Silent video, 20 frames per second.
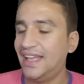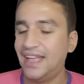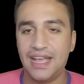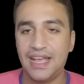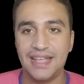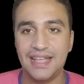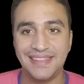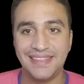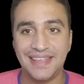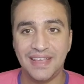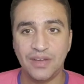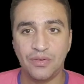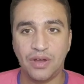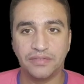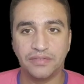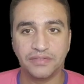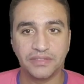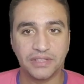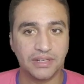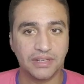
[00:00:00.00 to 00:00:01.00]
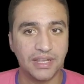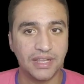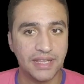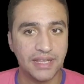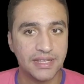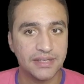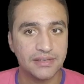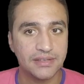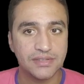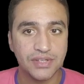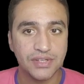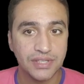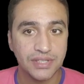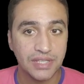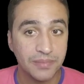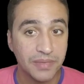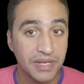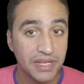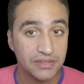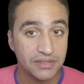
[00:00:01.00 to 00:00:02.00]
And now after like 30
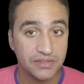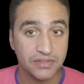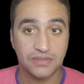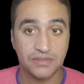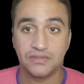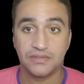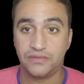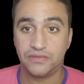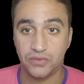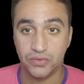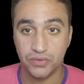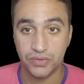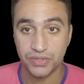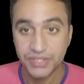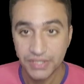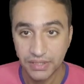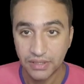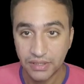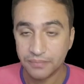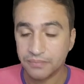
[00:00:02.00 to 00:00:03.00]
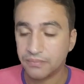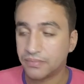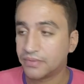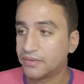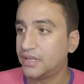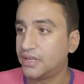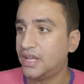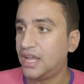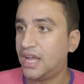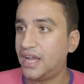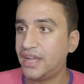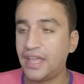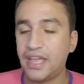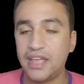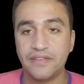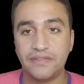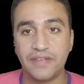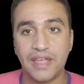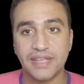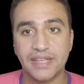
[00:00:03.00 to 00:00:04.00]
minutes for setup, I
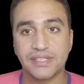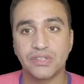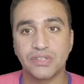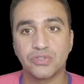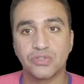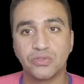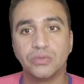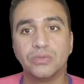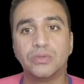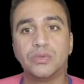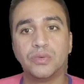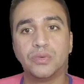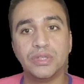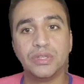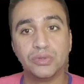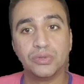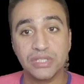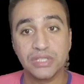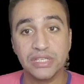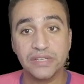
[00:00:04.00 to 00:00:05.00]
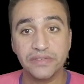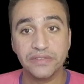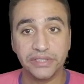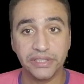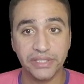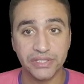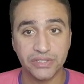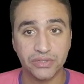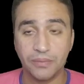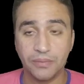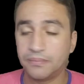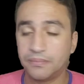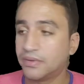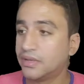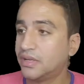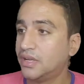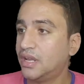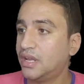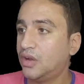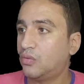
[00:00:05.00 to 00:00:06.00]
have access to Windows 11 desktop.
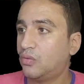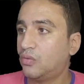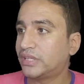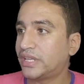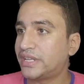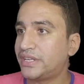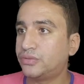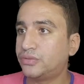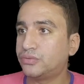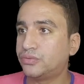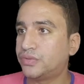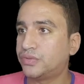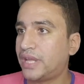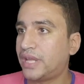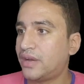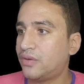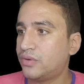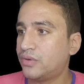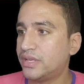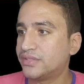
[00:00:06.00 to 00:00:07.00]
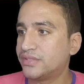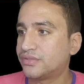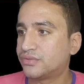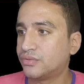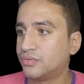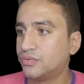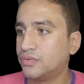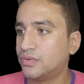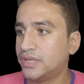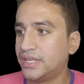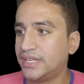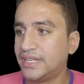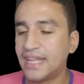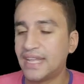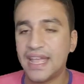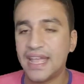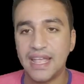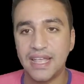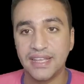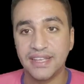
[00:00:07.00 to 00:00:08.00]
What I need to do now is to
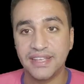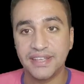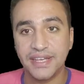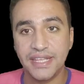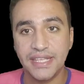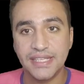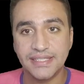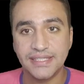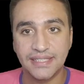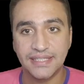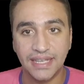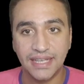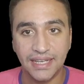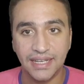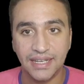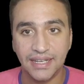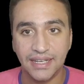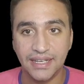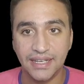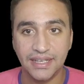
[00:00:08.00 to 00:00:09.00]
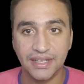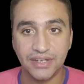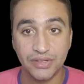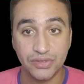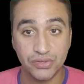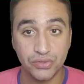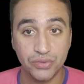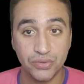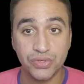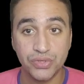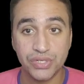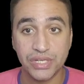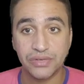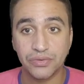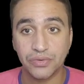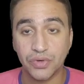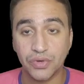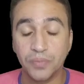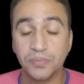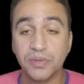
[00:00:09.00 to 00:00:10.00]
increase the resolution
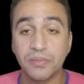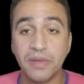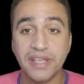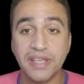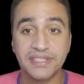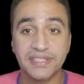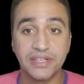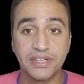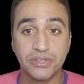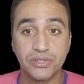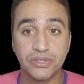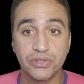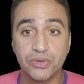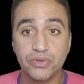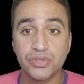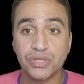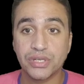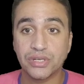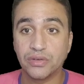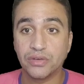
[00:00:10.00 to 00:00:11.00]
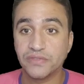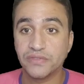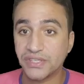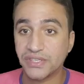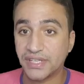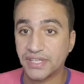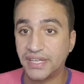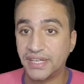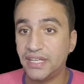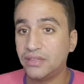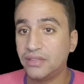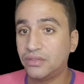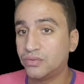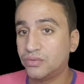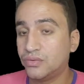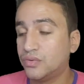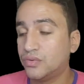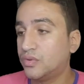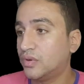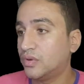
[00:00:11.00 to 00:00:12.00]
or optimize the resolution of the screen
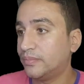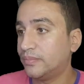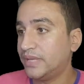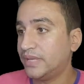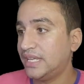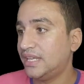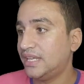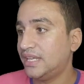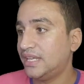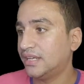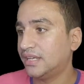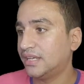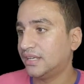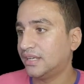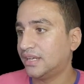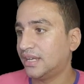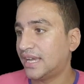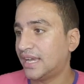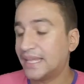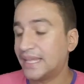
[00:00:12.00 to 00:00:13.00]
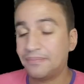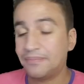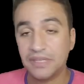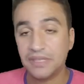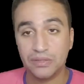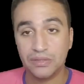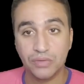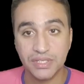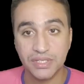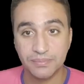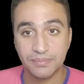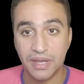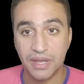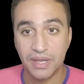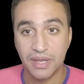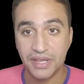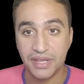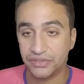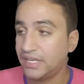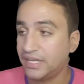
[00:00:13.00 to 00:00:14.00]
to be adapted with my
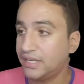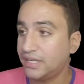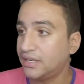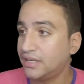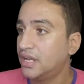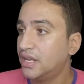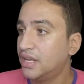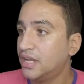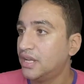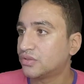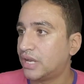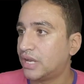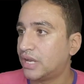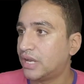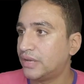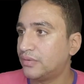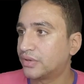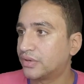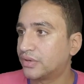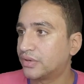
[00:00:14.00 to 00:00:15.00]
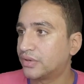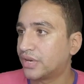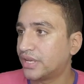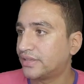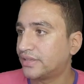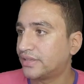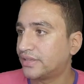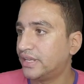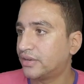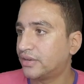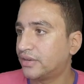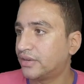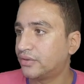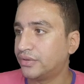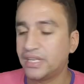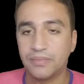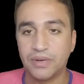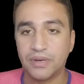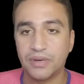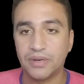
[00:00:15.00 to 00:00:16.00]
screen. So I will right click on any
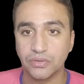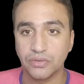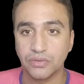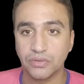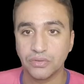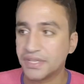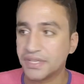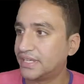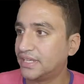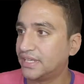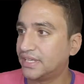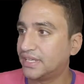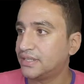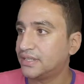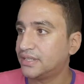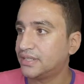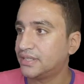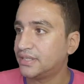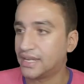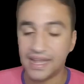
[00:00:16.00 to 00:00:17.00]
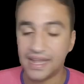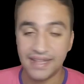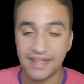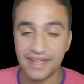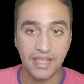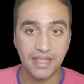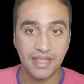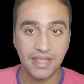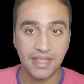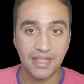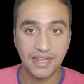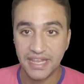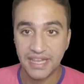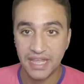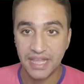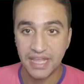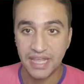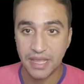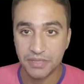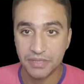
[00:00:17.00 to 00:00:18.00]
part of the screen, at any
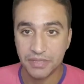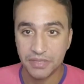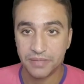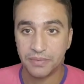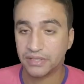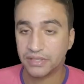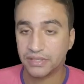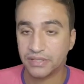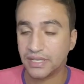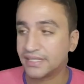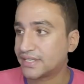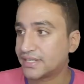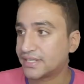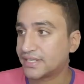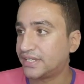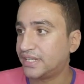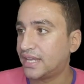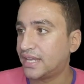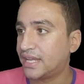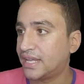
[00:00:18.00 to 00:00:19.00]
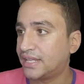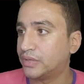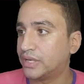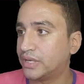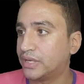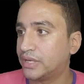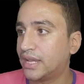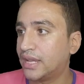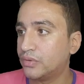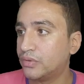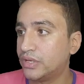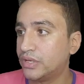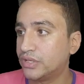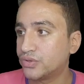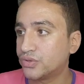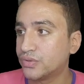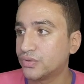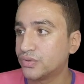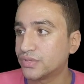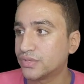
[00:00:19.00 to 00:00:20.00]
empty part at the screen, and I will
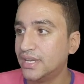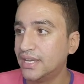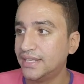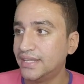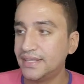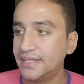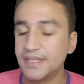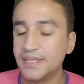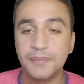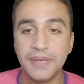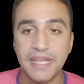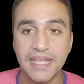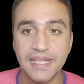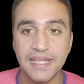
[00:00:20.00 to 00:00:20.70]
choose display